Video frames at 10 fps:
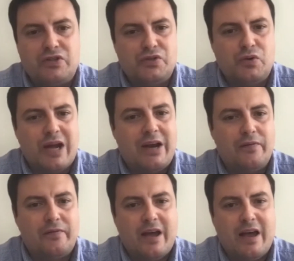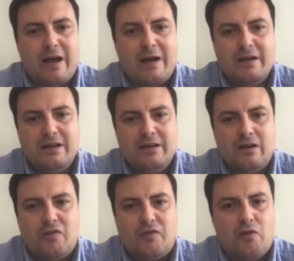two kind of
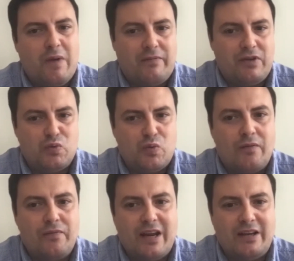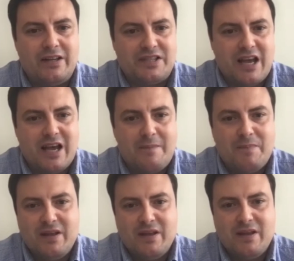benefits. One of them is the
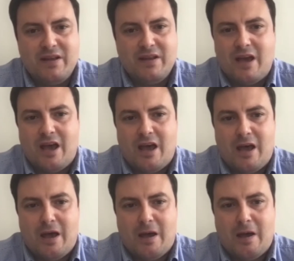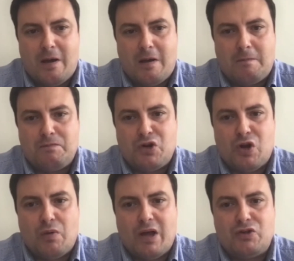
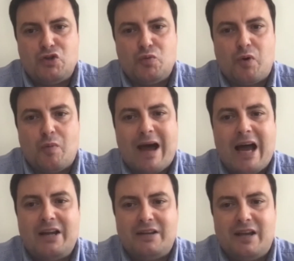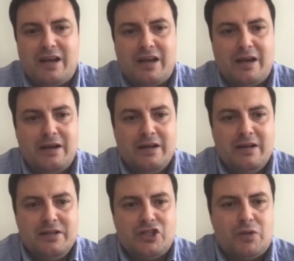to provide
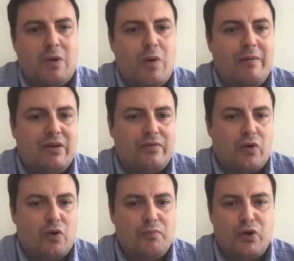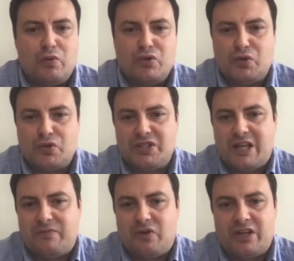summer revenue for computer resources
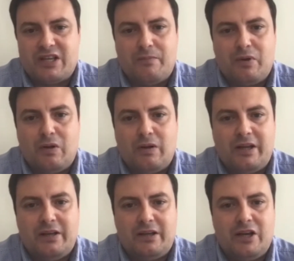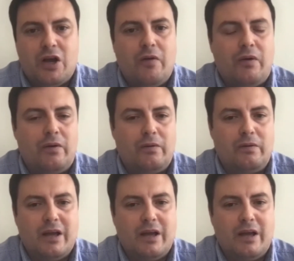that, for example, in other